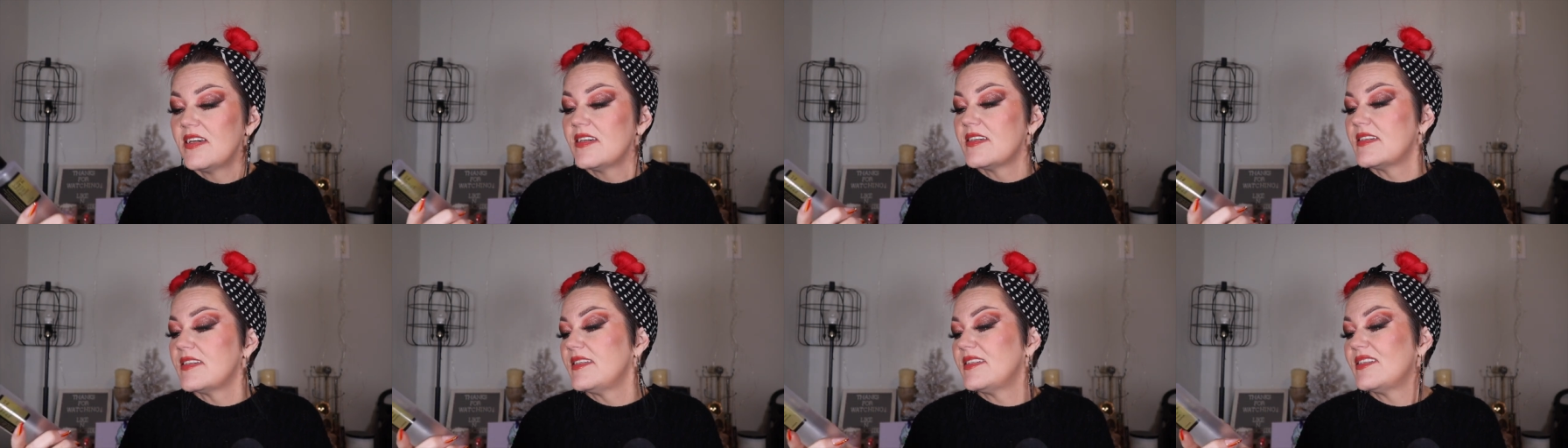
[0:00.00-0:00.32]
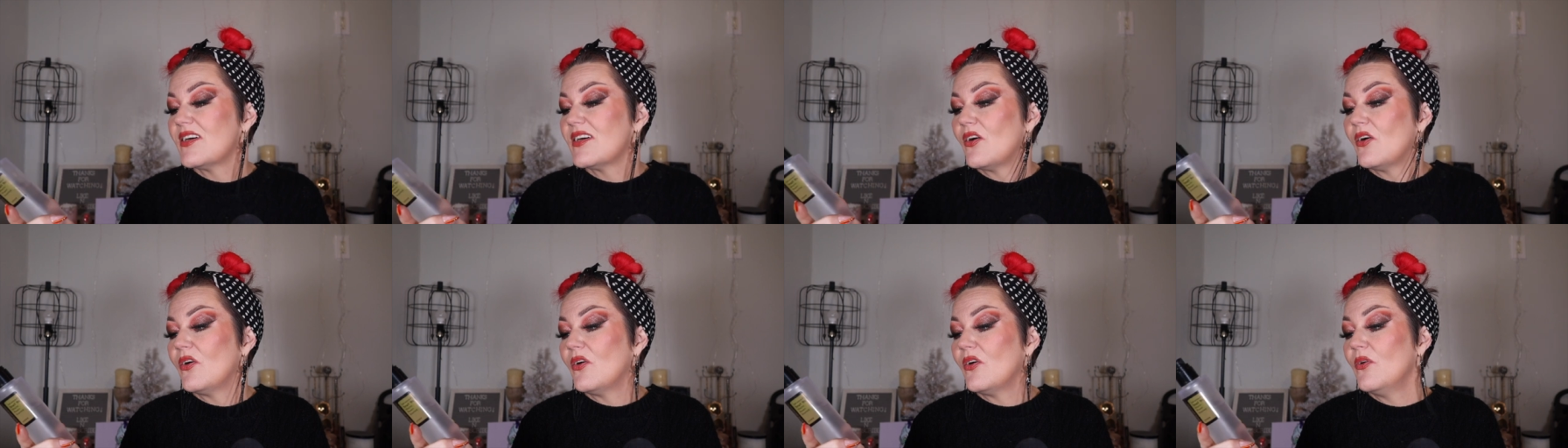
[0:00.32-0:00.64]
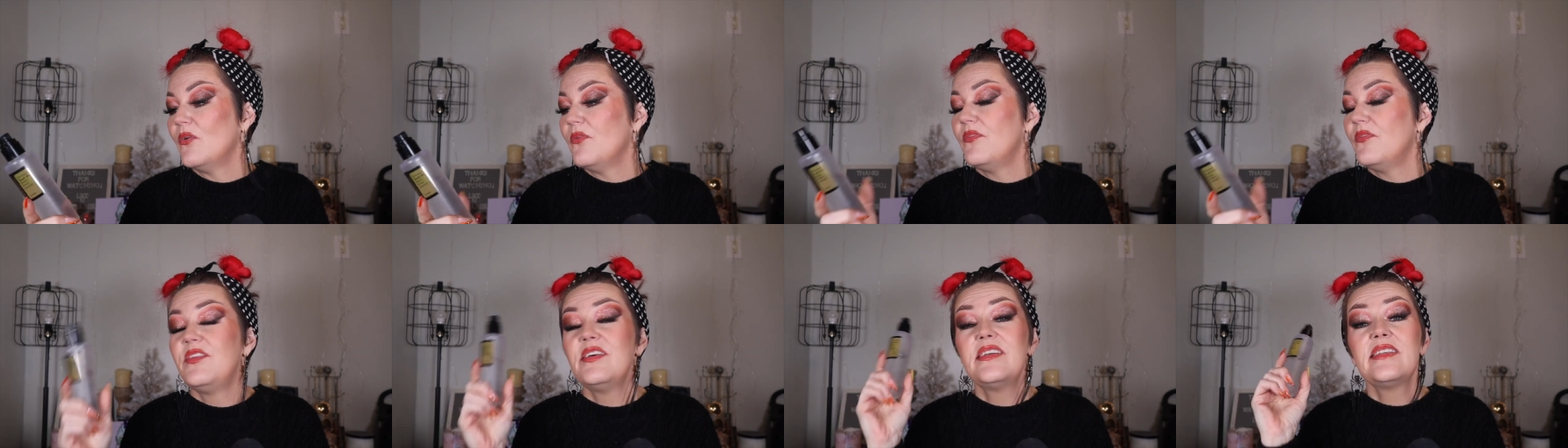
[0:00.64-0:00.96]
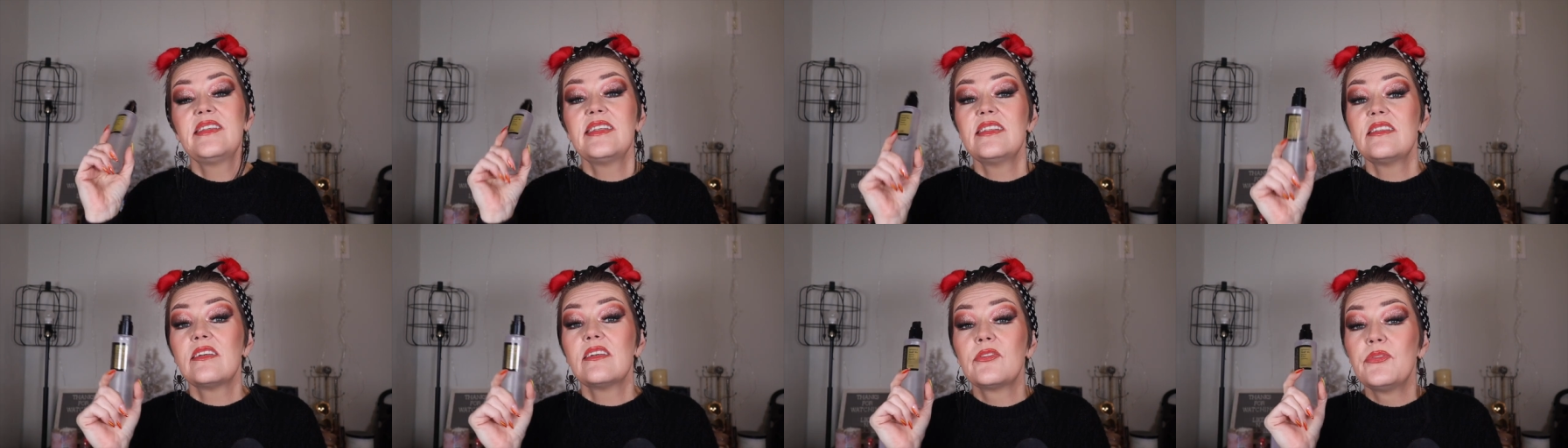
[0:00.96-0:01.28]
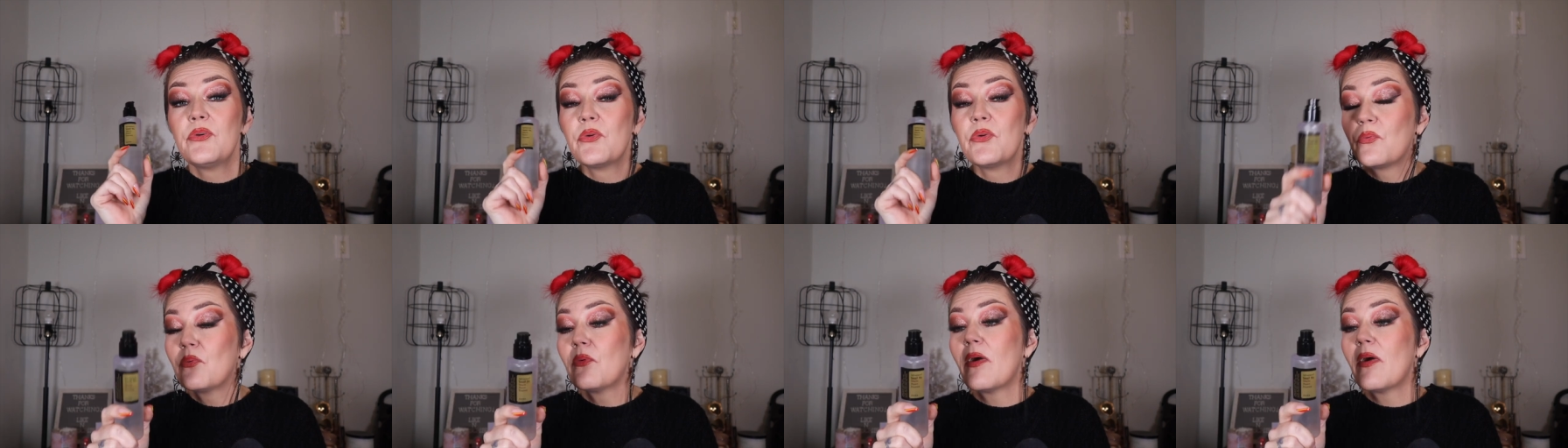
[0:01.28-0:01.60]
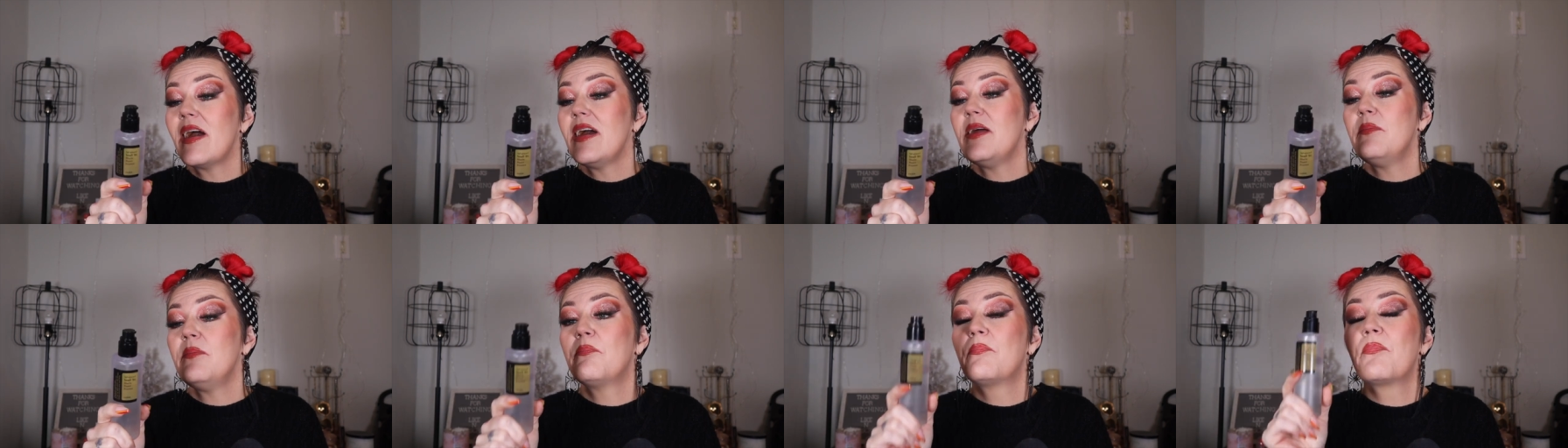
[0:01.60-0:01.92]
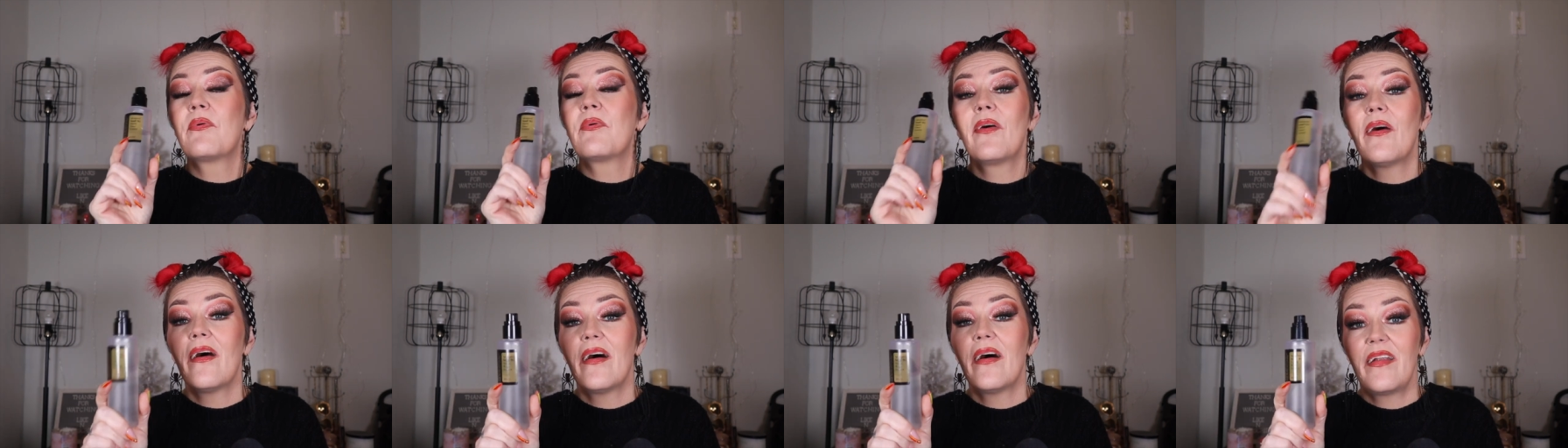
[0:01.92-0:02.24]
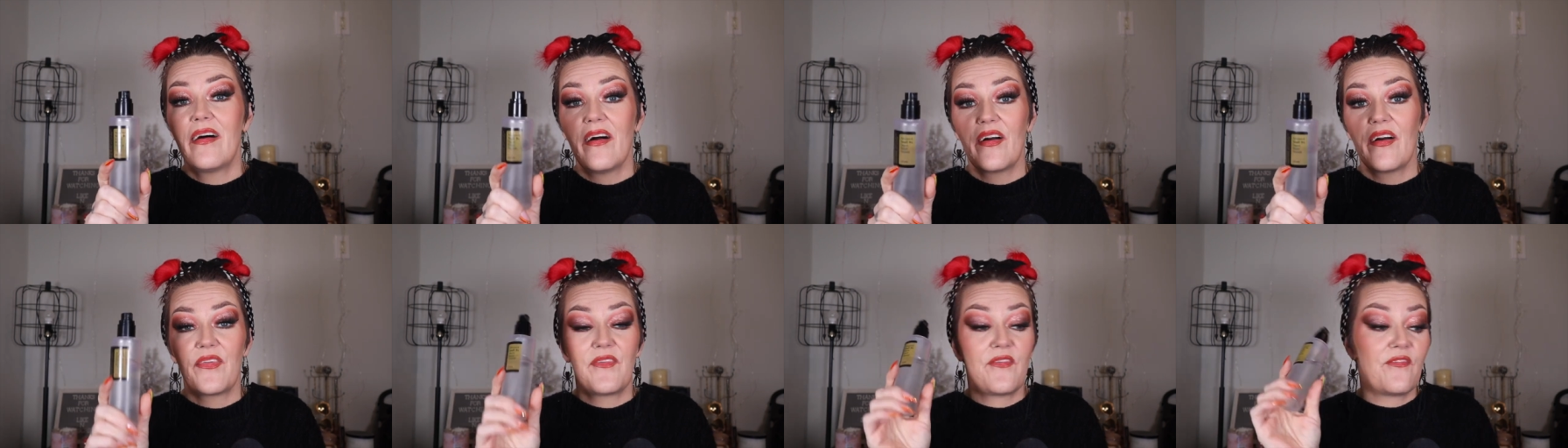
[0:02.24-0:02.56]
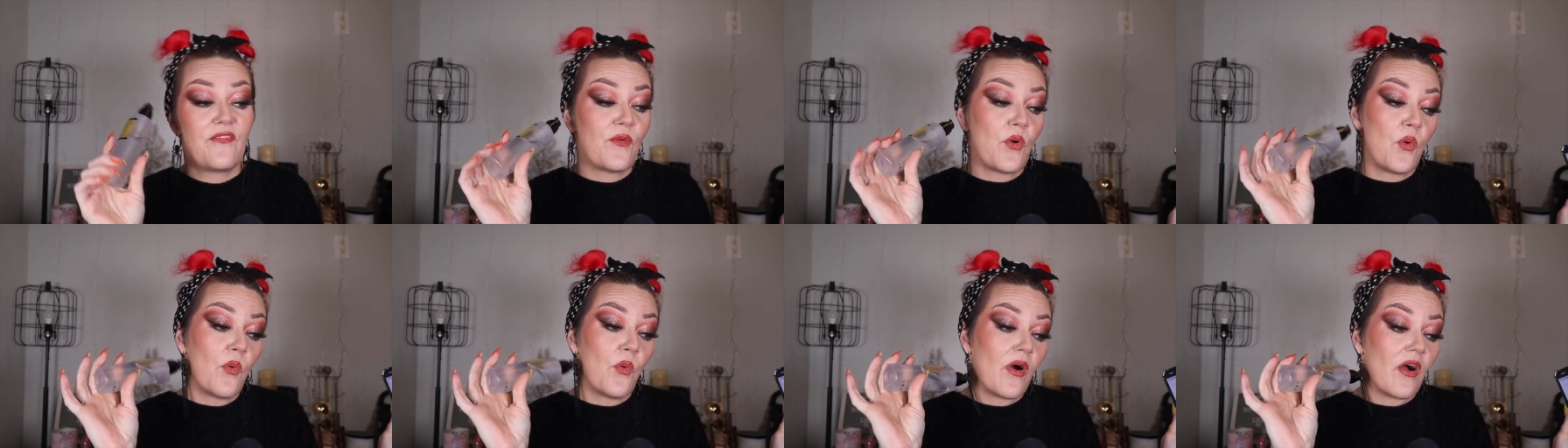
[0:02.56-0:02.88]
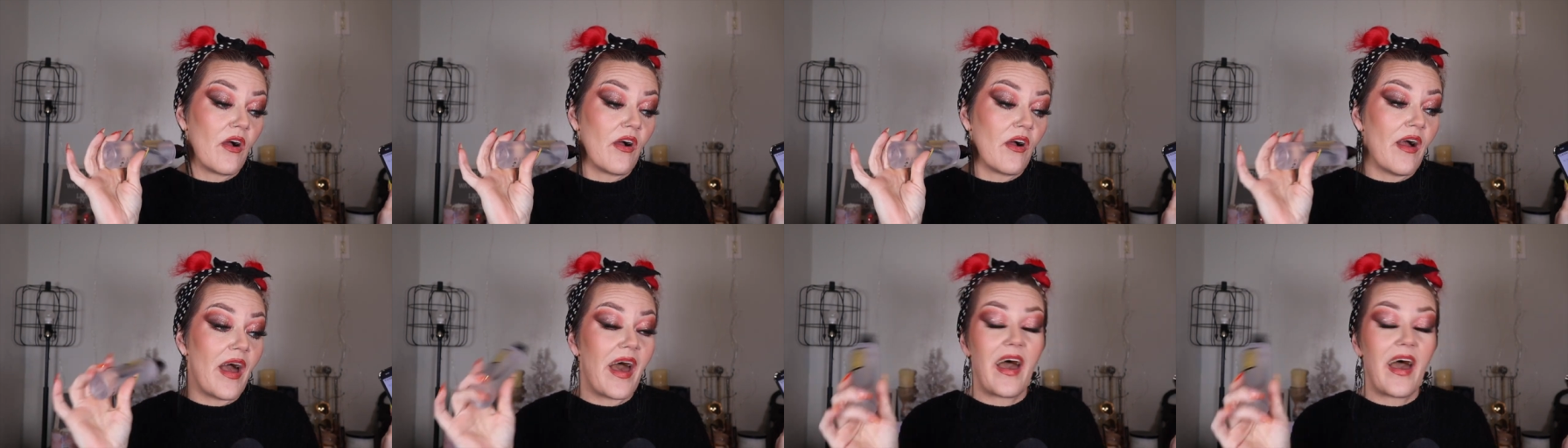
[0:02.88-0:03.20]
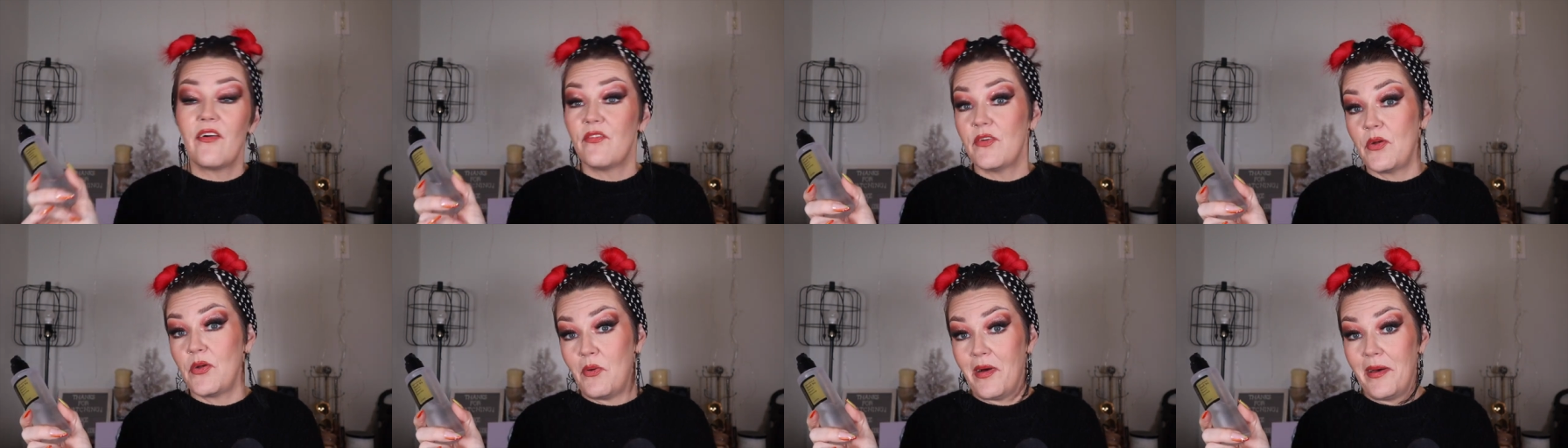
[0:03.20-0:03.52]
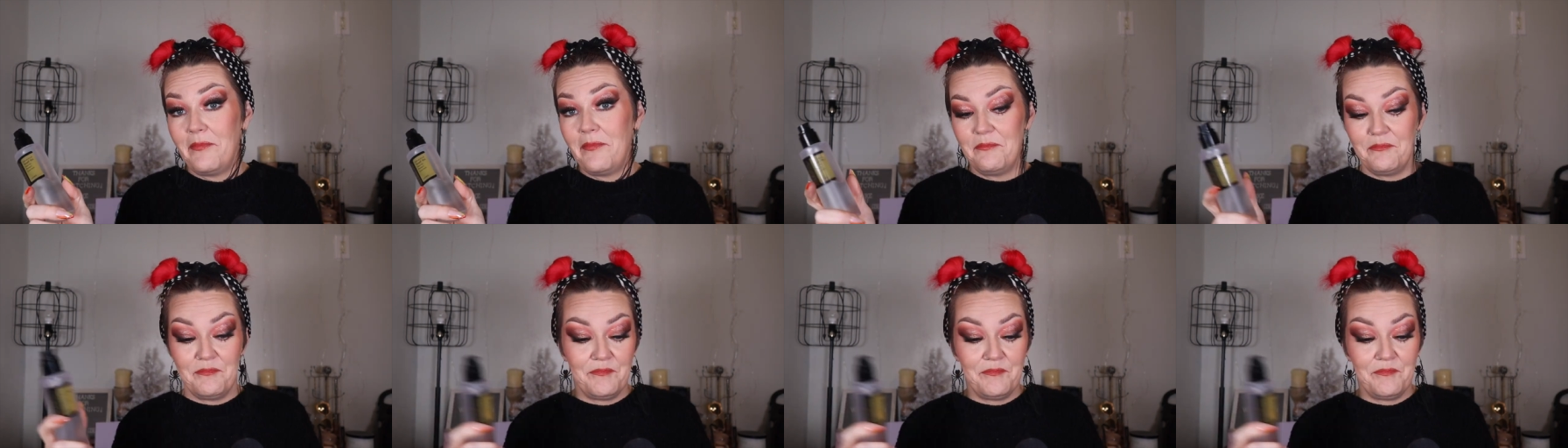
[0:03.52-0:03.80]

So this is a great product for everyone.